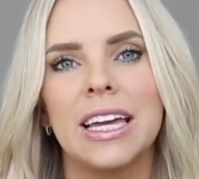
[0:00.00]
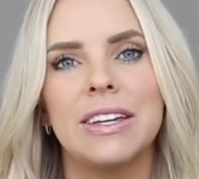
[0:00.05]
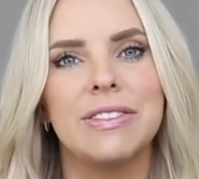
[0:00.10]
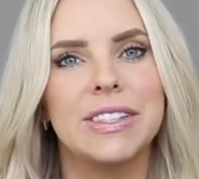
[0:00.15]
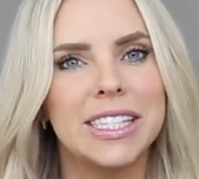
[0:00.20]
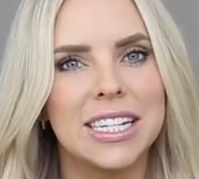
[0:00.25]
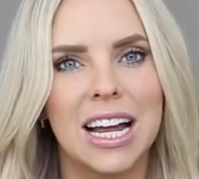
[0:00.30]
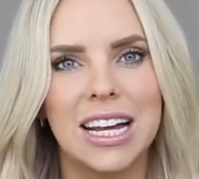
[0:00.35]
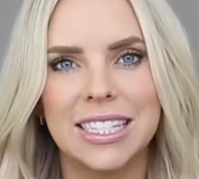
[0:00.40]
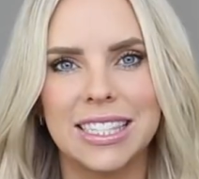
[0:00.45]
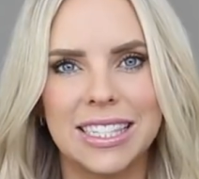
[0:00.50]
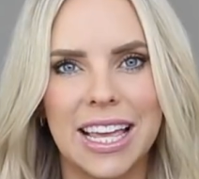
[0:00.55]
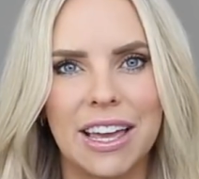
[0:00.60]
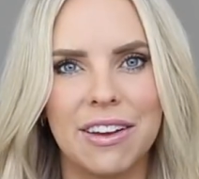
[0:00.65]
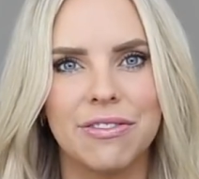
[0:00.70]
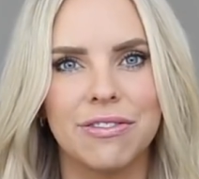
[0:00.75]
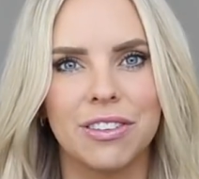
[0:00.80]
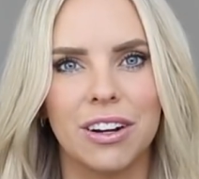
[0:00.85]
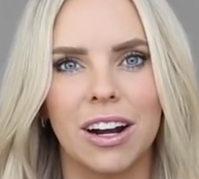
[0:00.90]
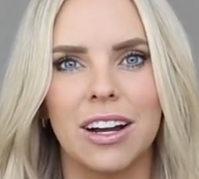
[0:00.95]
if it's not
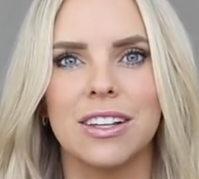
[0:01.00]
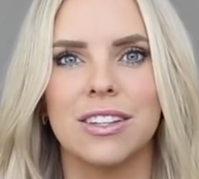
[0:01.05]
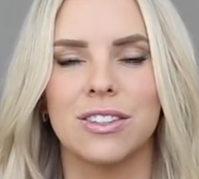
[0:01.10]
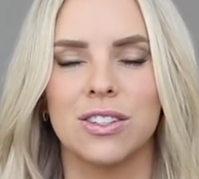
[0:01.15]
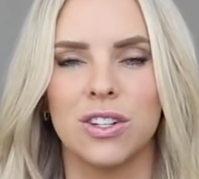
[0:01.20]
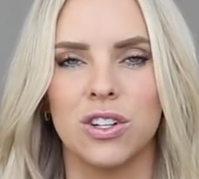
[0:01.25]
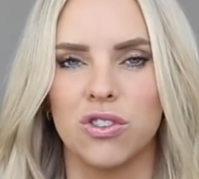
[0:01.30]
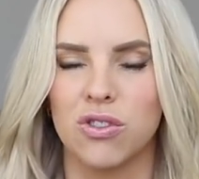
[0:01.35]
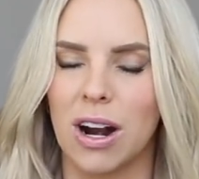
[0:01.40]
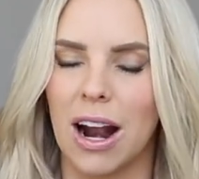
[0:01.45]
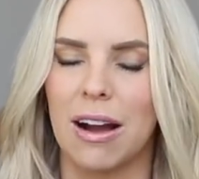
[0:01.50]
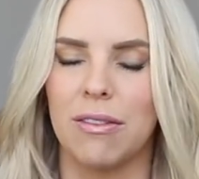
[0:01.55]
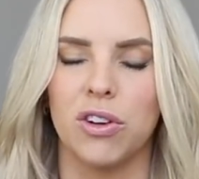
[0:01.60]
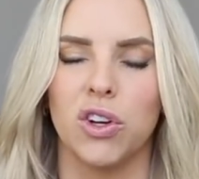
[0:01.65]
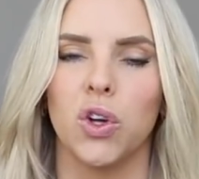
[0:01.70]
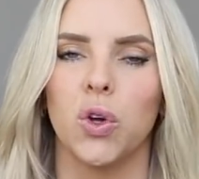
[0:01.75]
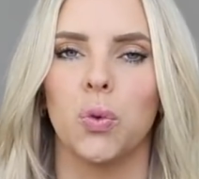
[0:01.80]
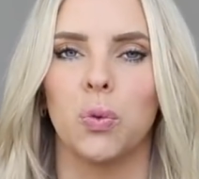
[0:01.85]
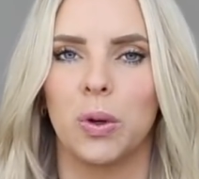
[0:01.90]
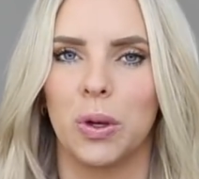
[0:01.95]
safe for us to
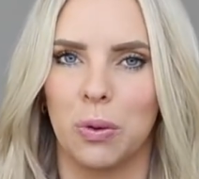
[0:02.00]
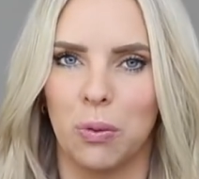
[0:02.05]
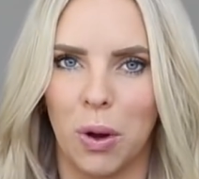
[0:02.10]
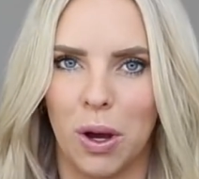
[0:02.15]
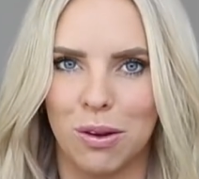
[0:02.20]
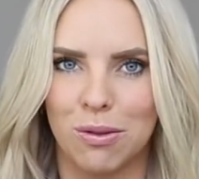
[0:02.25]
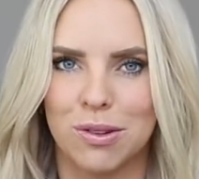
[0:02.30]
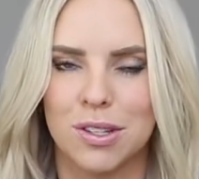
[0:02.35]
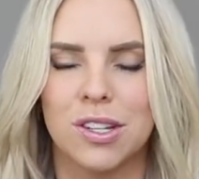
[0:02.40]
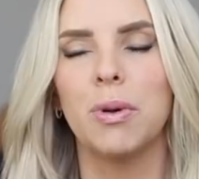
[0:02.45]
travel, we won't.